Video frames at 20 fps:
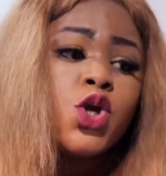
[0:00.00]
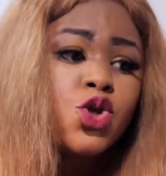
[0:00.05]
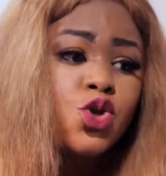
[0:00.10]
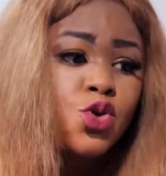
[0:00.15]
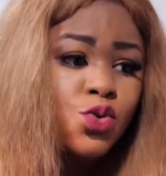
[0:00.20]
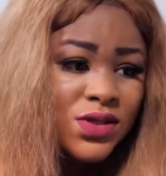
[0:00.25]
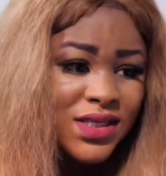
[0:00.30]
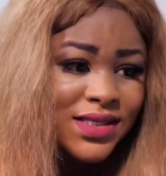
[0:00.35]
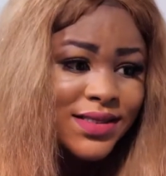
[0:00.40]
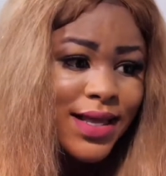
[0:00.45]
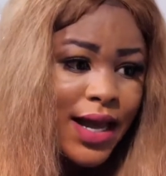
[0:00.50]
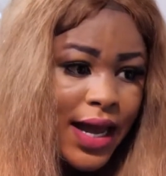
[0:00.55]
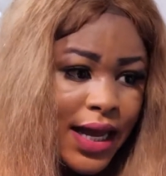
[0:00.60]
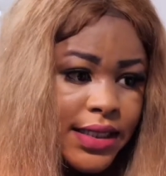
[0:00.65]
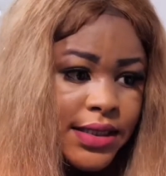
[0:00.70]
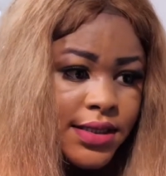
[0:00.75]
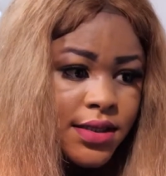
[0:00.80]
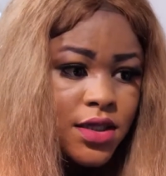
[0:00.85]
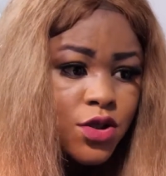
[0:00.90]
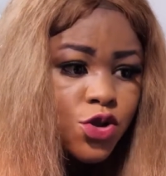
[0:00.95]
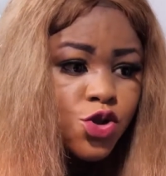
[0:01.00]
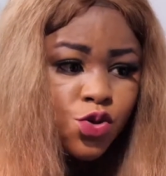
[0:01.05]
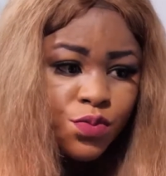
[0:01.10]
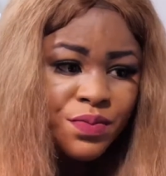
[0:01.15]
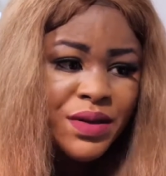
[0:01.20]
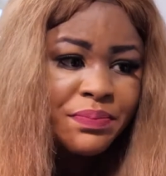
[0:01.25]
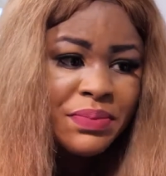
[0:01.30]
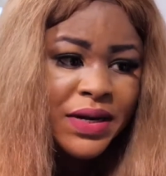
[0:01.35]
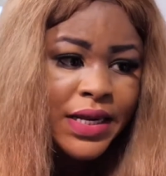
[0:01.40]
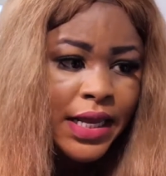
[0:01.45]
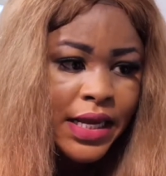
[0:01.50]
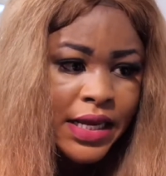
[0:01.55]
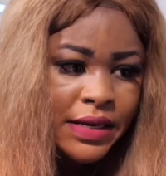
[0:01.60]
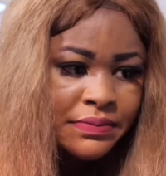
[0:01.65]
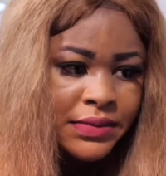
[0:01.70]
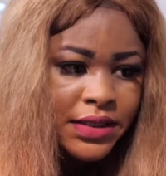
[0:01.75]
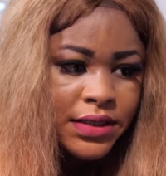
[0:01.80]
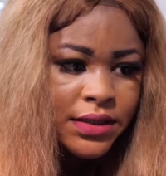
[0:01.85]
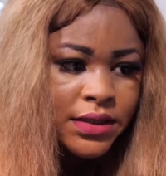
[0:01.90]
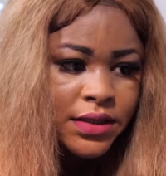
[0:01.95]
You stand to be
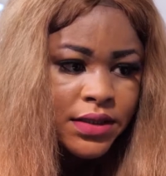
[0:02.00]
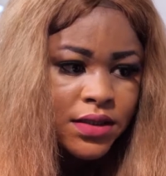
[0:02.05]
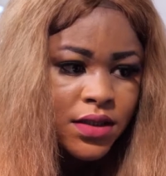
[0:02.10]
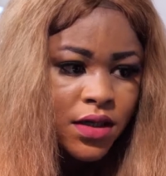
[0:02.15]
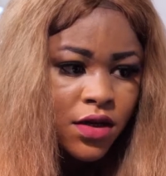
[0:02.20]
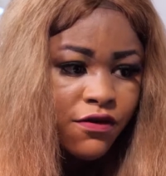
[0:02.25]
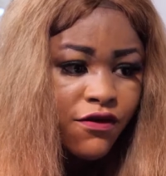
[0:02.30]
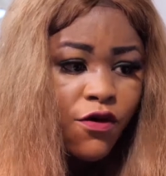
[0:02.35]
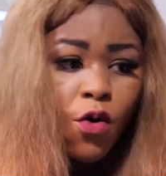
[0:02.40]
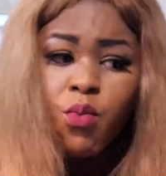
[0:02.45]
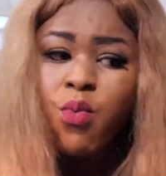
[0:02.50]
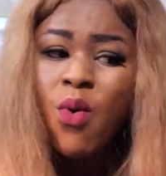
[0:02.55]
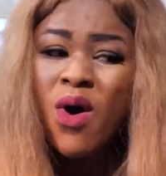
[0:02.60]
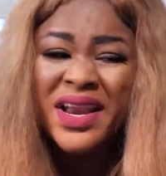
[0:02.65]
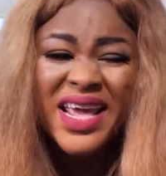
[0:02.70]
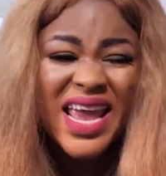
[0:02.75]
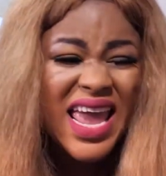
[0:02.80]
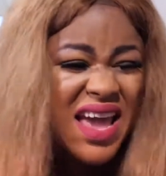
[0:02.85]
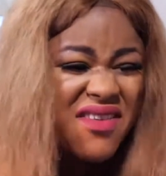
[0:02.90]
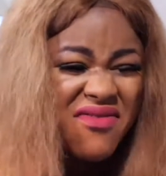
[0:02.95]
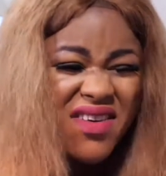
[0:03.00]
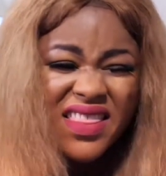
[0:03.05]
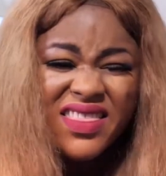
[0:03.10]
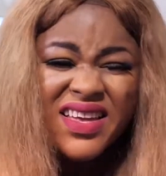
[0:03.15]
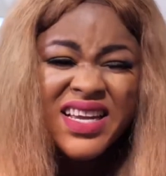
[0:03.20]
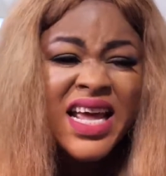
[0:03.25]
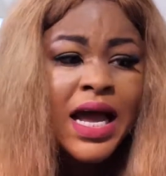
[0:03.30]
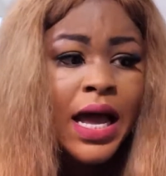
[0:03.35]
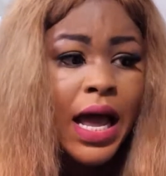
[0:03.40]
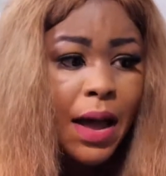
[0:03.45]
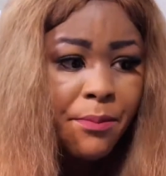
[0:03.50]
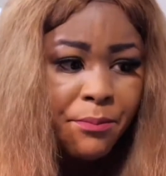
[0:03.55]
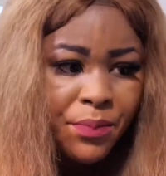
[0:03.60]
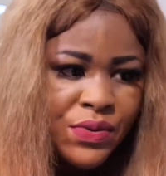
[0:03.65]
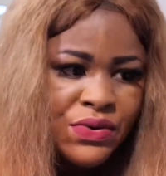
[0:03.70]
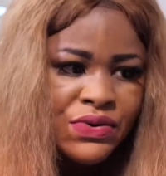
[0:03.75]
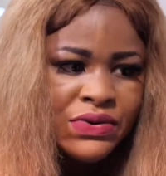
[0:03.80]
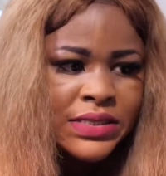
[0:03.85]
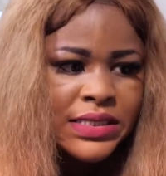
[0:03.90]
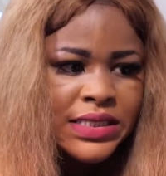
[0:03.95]
blamed for whatever that
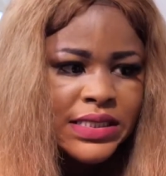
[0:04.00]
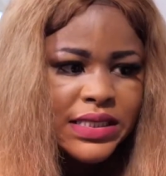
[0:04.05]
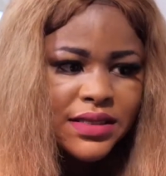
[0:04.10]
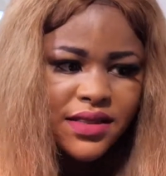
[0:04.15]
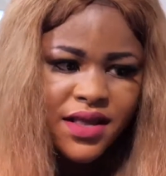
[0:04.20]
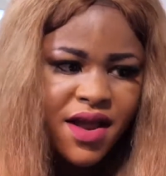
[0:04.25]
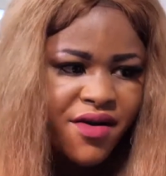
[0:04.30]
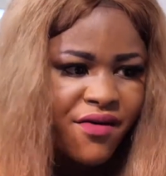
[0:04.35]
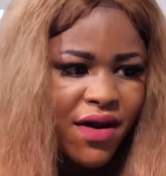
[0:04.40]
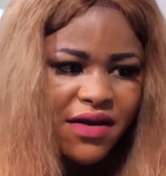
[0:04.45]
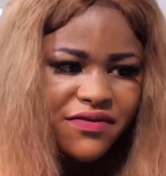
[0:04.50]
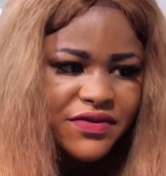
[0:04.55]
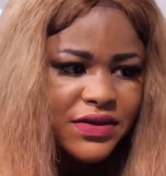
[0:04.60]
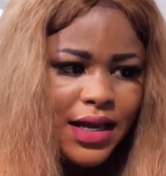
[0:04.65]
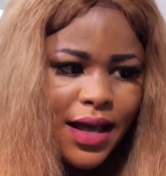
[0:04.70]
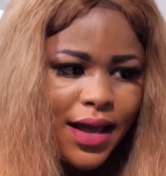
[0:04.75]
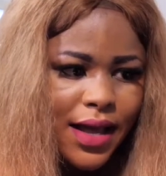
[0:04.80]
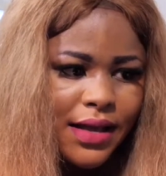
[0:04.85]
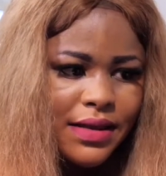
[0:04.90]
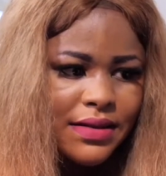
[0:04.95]
happens thereafter.